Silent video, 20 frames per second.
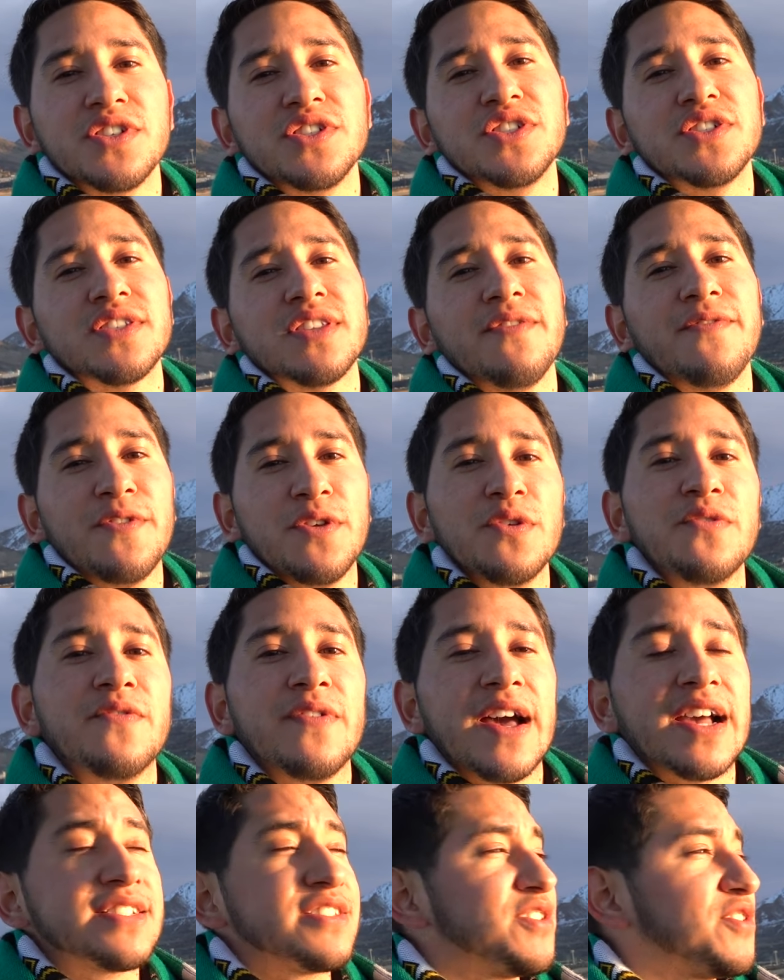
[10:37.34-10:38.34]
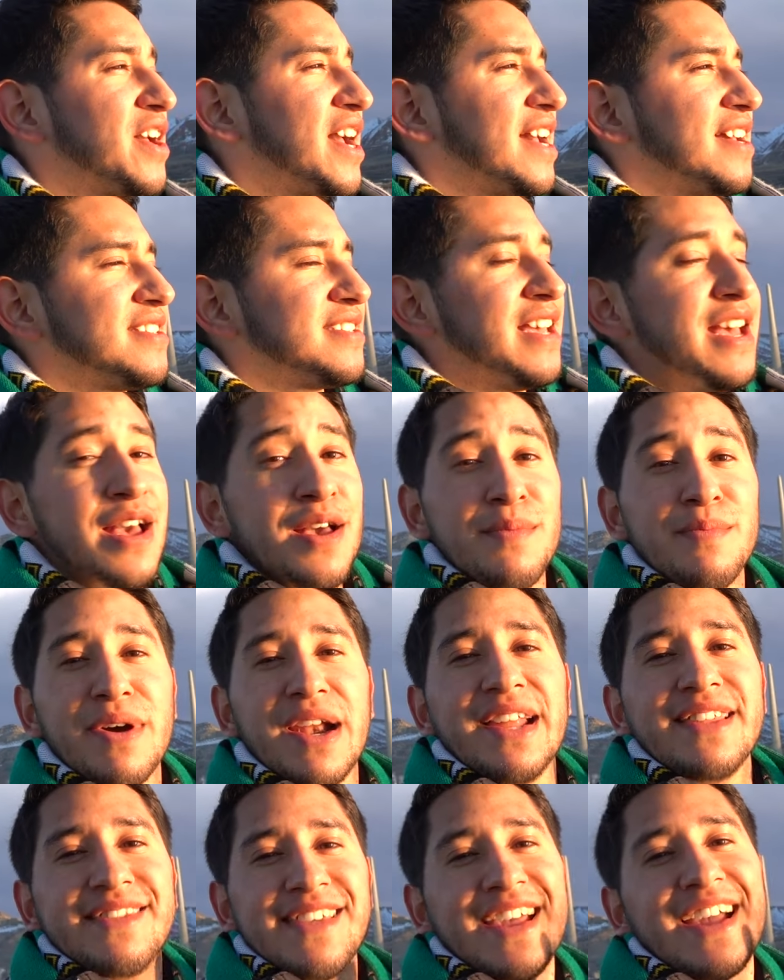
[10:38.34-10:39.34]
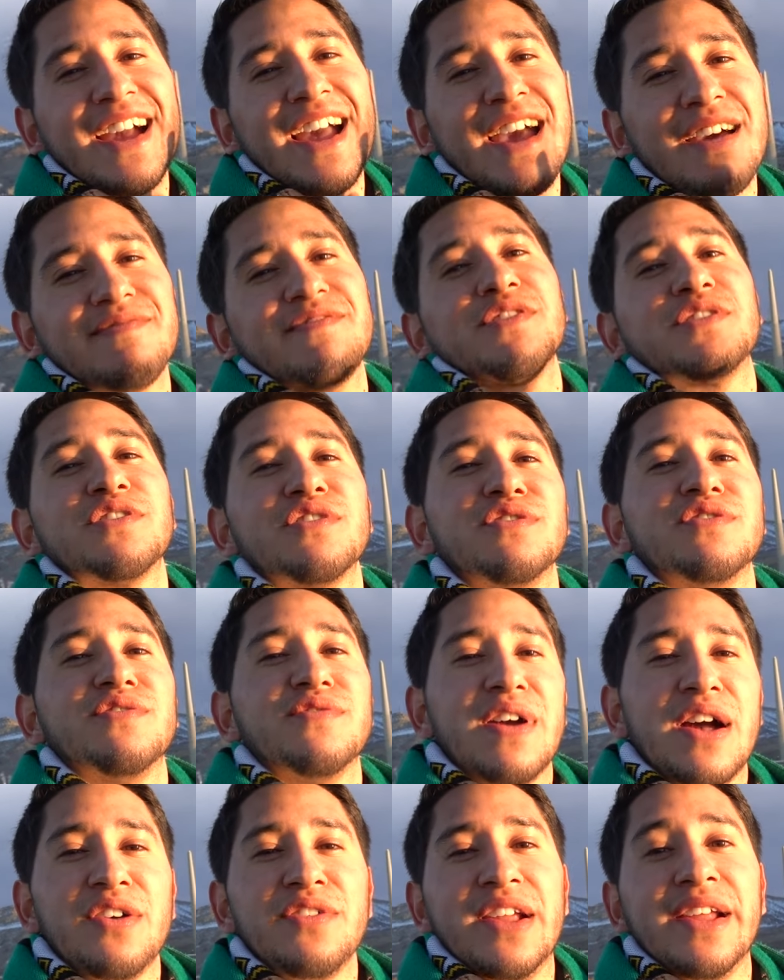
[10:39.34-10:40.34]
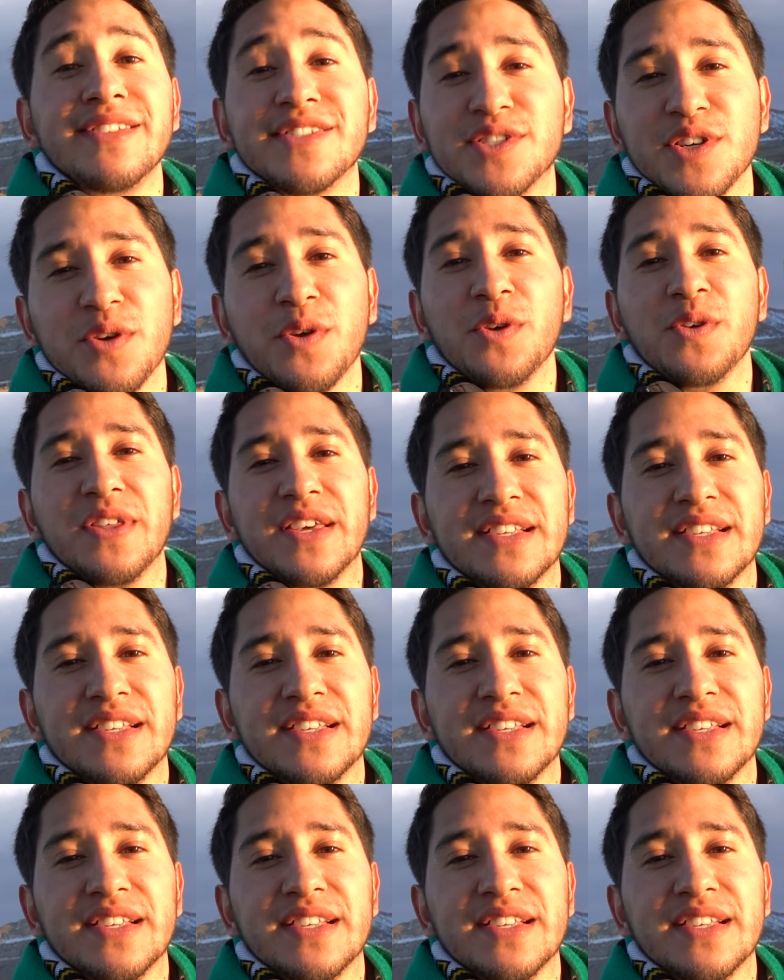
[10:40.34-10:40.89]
are just a few facts, you guys, but I think I have to turn around and show you